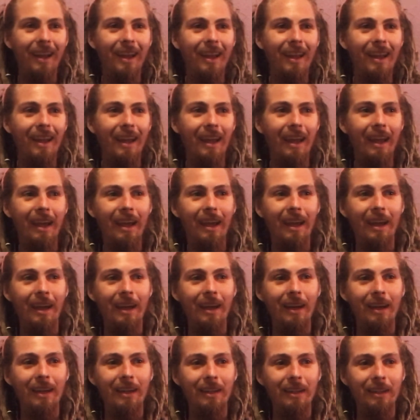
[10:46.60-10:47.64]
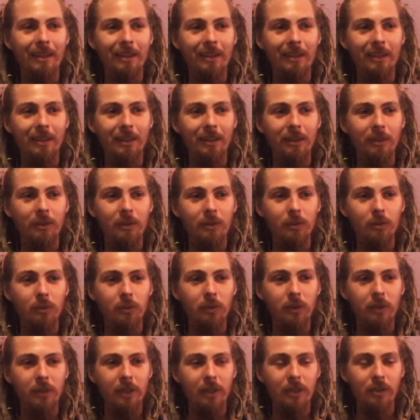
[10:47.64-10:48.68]
And it was
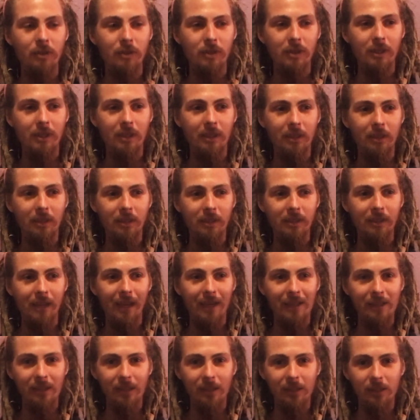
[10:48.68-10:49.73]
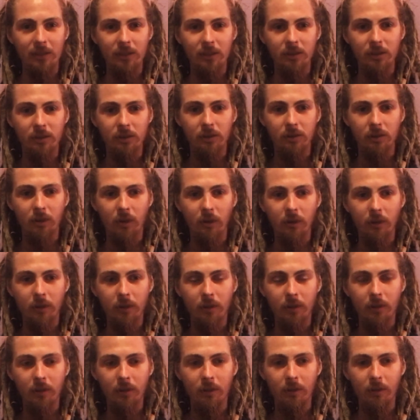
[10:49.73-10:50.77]
really interesting because as I
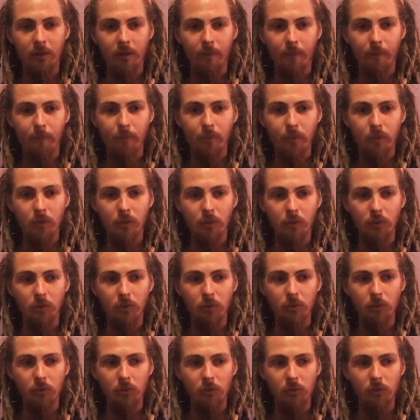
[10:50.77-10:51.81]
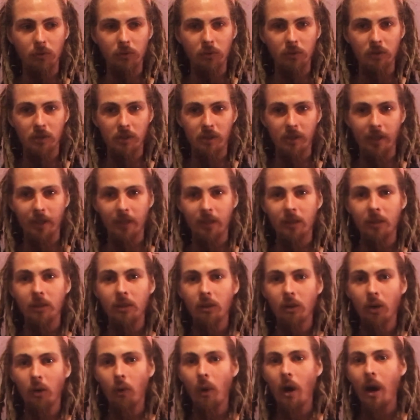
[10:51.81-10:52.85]
started to just like
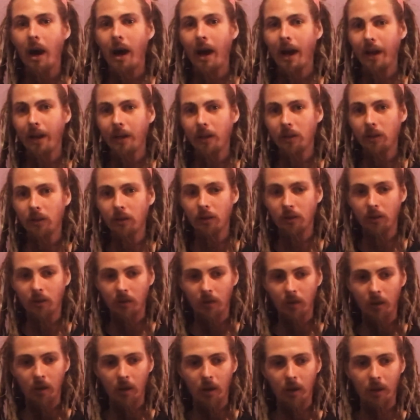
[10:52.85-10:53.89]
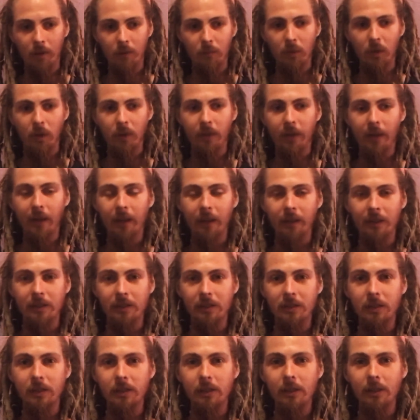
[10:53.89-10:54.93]
go higher on the
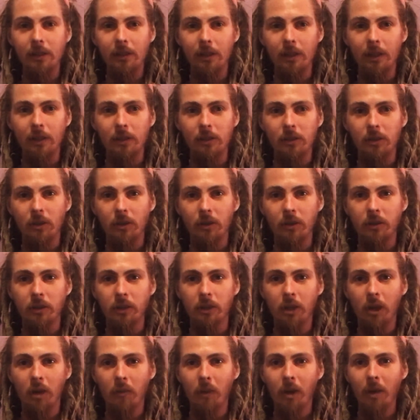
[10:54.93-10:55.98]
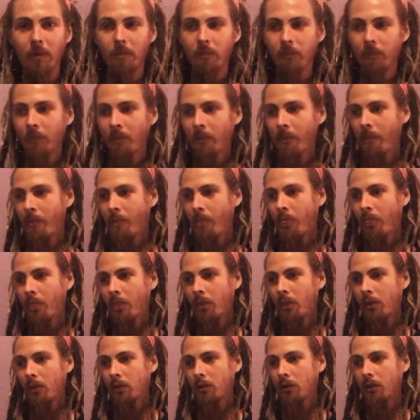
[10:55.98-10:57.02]
LSD and started to come up,
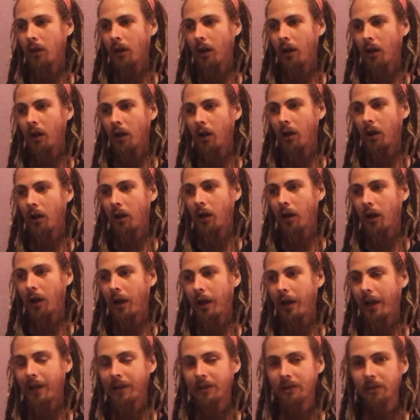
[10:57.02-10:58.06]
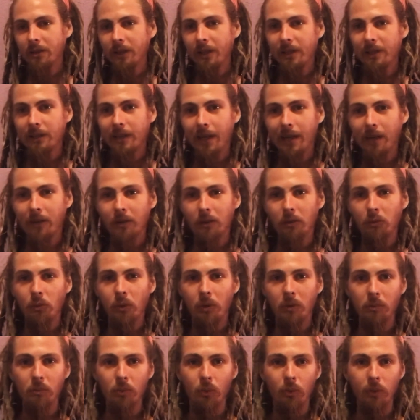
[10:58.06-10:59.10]
I had to lay down at
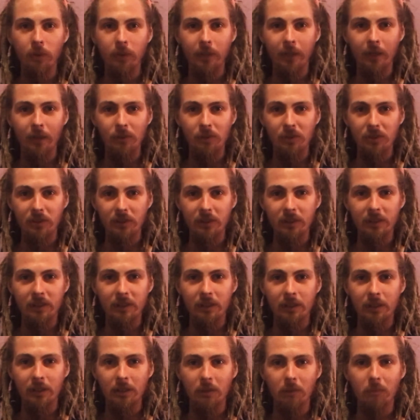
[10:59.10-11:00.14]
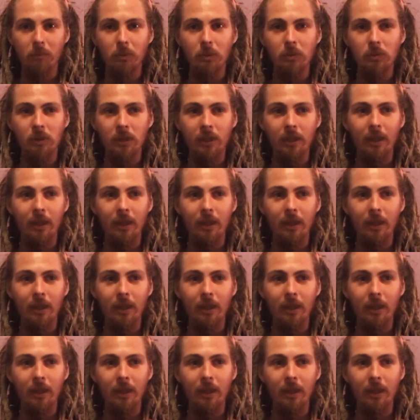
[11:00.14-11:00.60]
one point and I was just listening to the music,